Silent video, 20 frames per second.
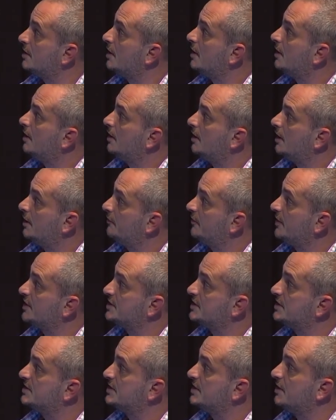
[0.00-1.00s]

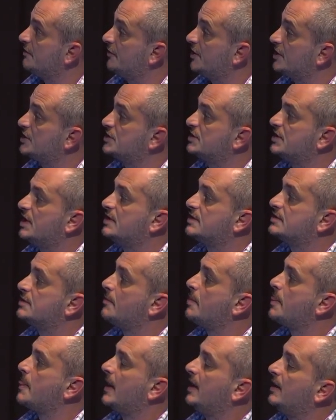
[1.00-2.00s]
infected TFH cells.
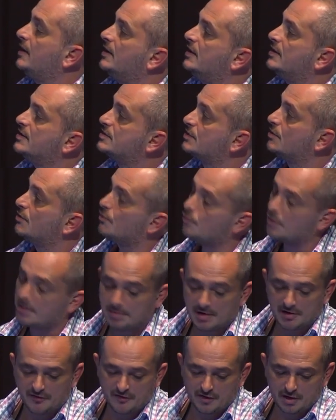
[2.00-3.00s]
So we
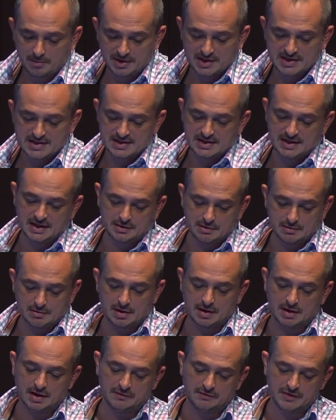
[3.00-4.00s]
perform in silico
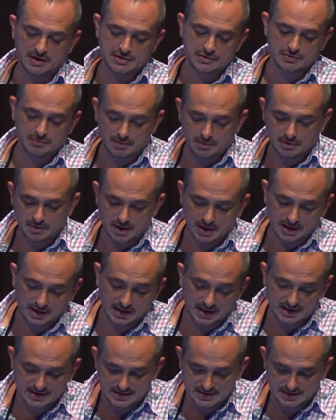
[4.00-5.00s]
and in vitro
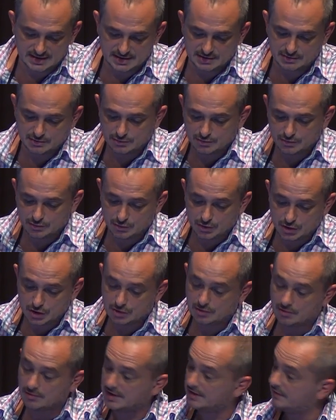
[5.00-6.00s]
analysis to
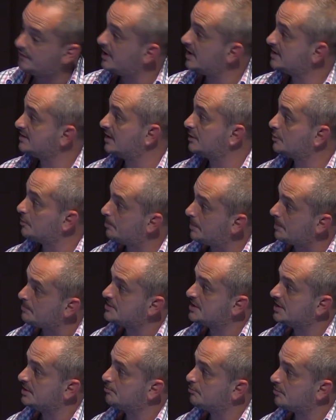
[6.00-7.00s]
show in fact that the
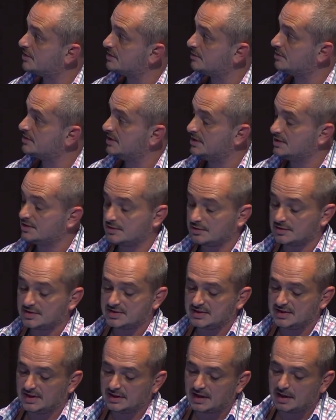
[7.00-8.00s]
peptide present in the
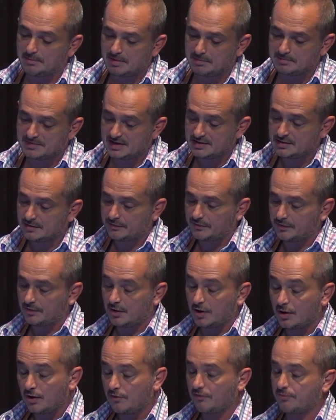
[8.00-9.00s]
signal peptide on the
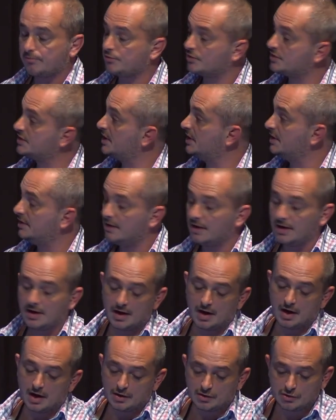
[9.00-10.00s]
ENF protein
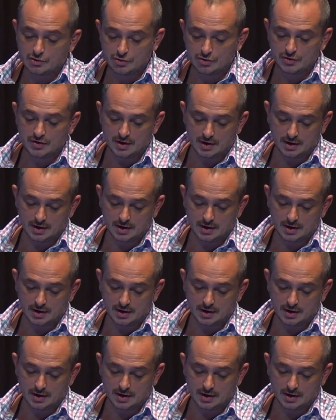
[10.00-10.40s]
could